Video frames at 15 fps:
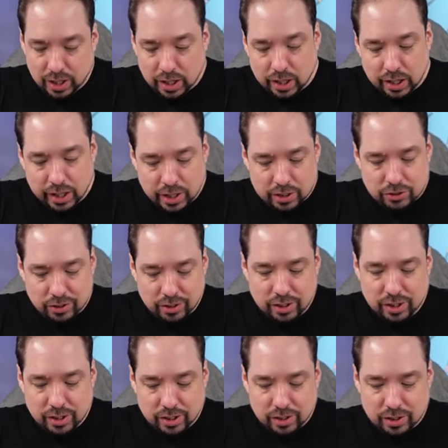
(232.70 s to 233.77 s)

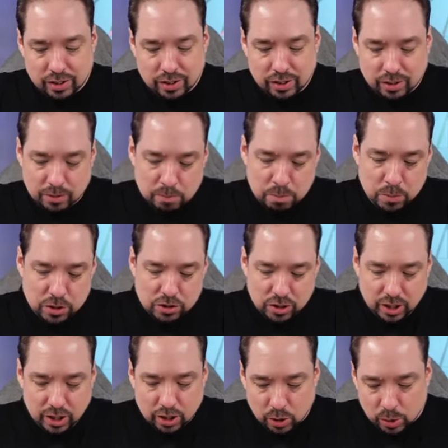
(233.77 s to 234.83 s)
Electric
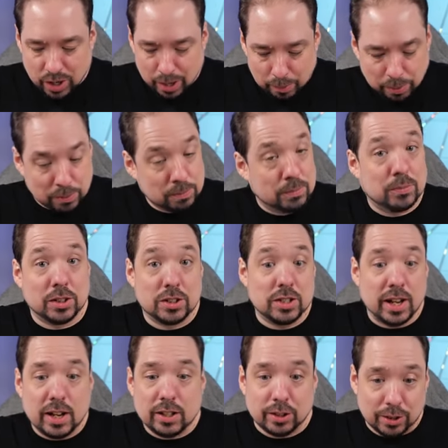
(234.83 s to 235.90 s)
mosquito lamp.
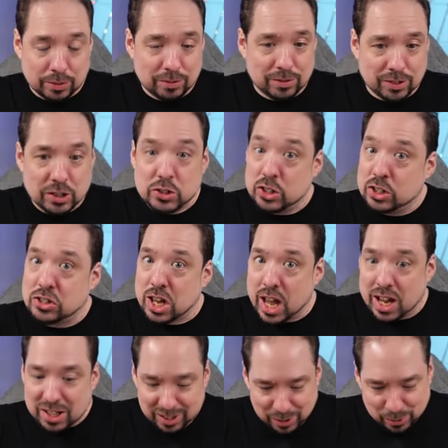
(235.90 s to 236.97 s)
Exactly. That's
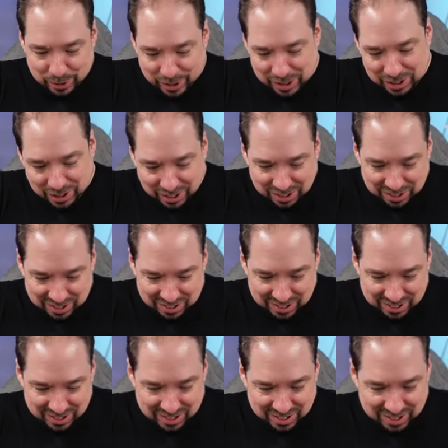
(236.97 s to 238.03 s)
exactly what I need.
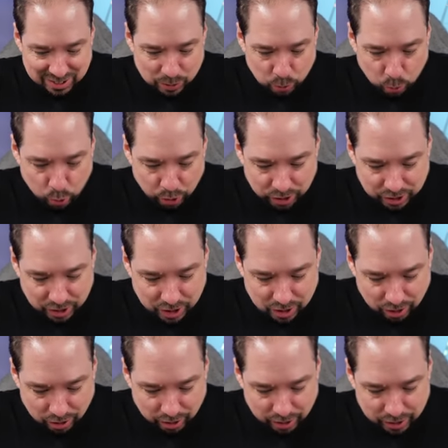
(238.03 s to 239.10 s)
Warranty
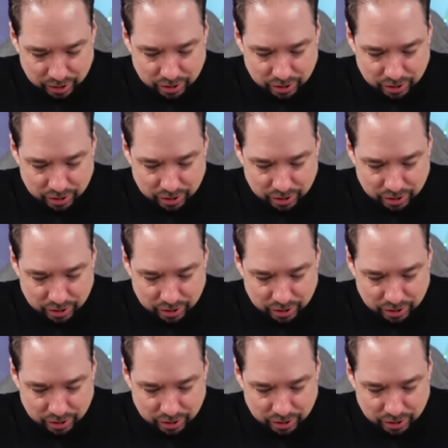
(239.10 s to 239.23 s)
card.